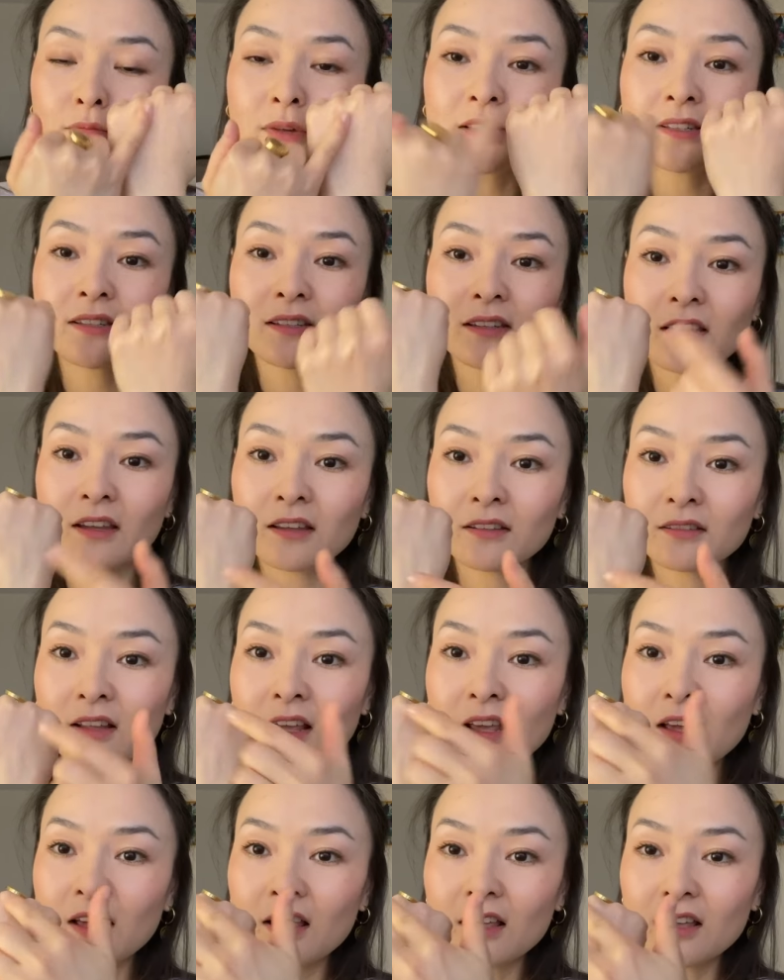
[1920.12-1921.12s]
my skin.
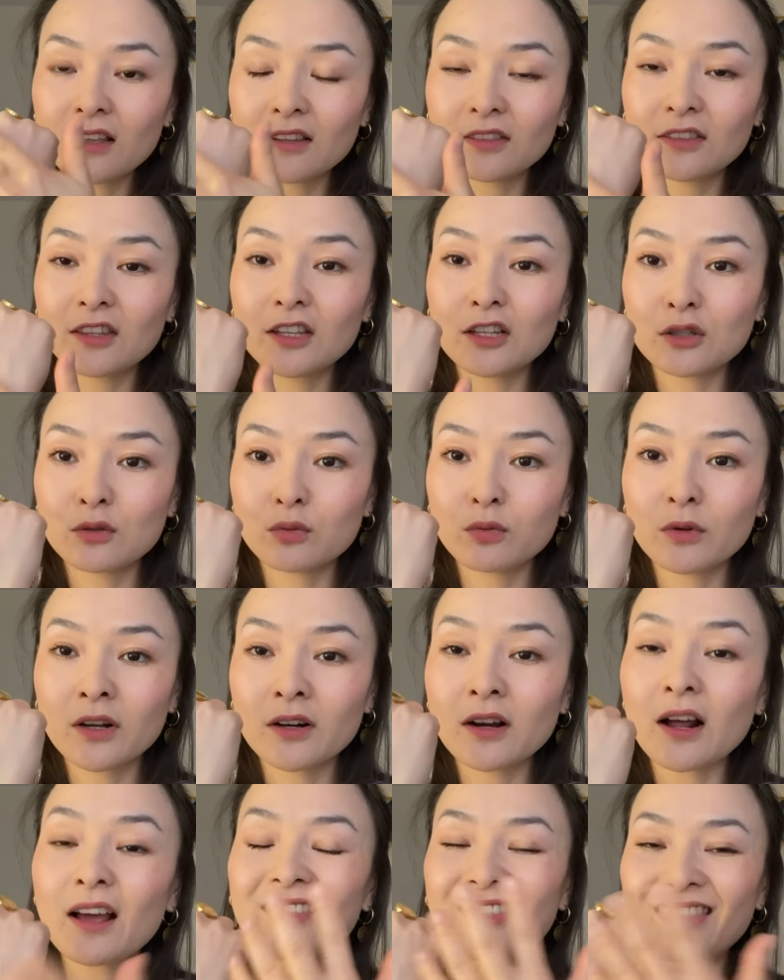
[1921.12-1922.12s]
This
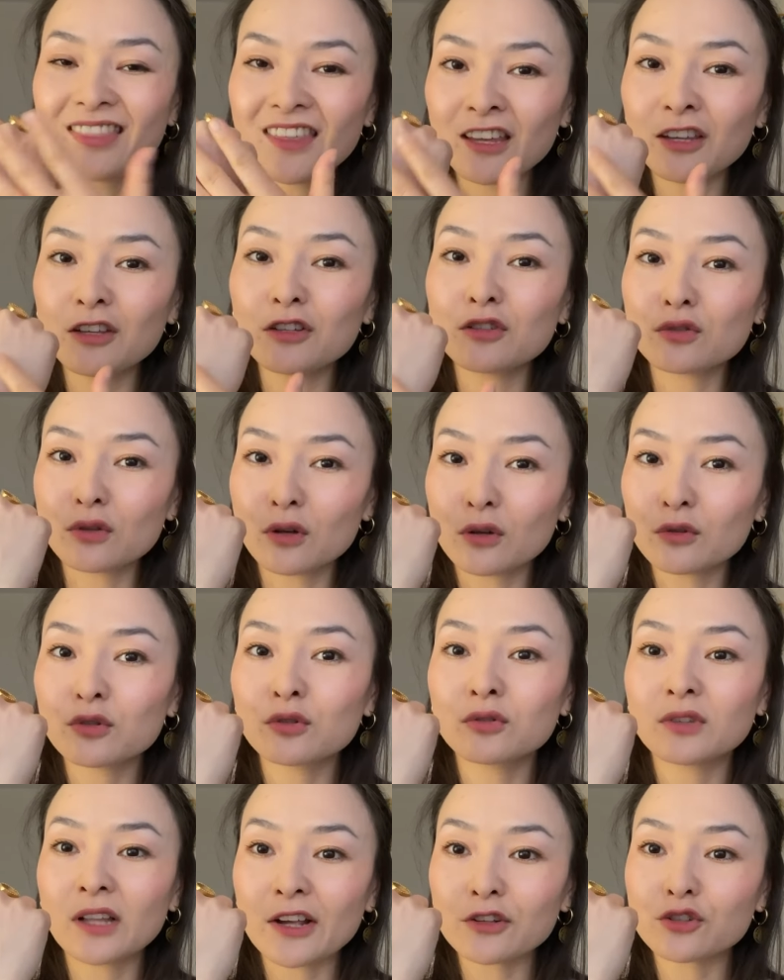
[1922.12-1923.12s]
one, I think it's
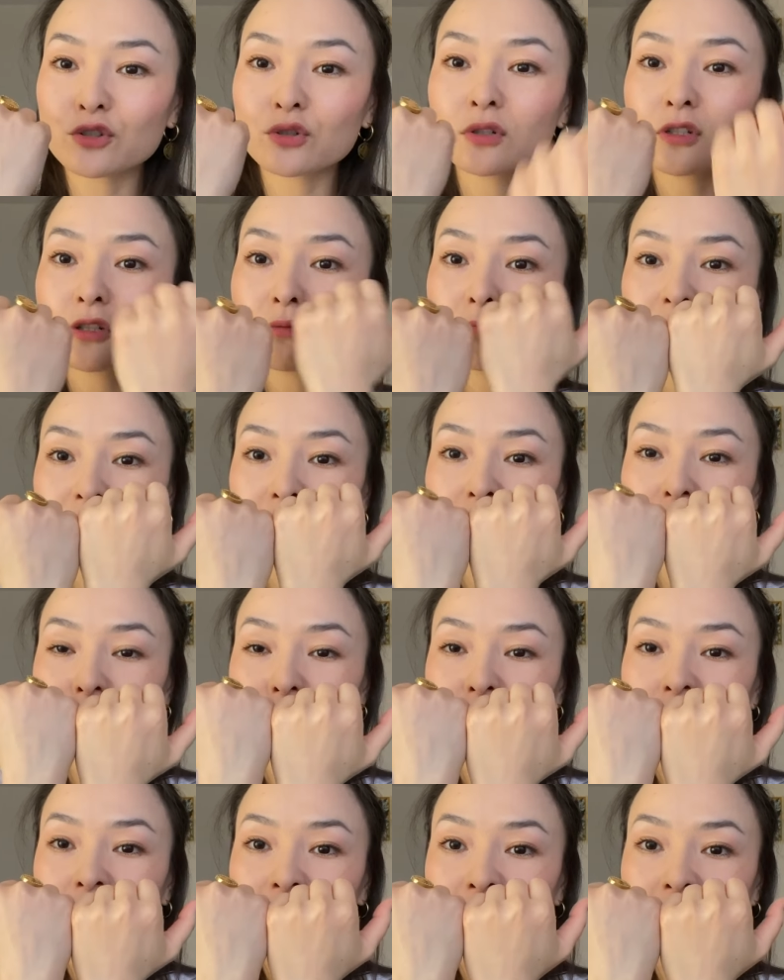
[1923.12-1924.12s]
also natural, but
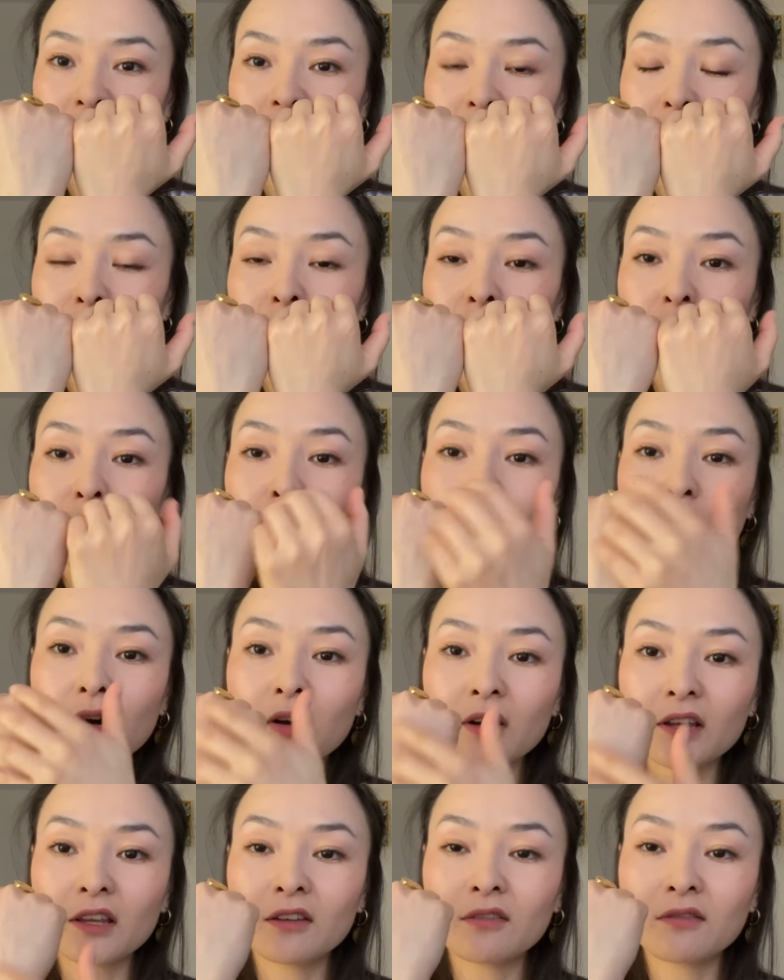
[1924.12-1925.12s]
it's just
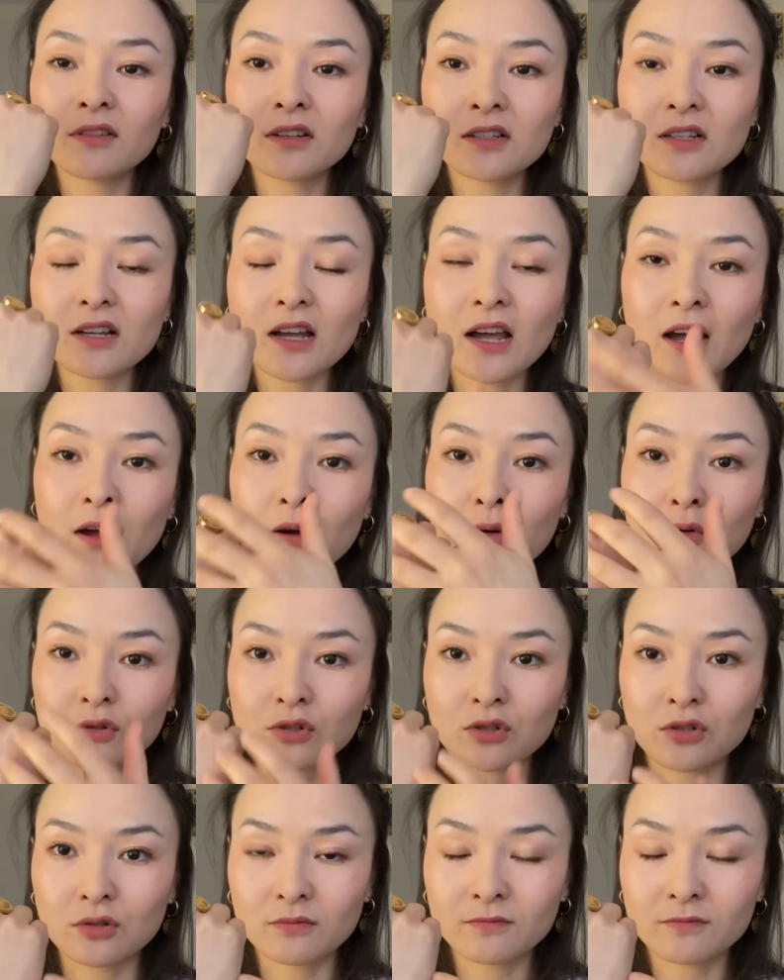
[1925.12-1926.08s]
more evened out.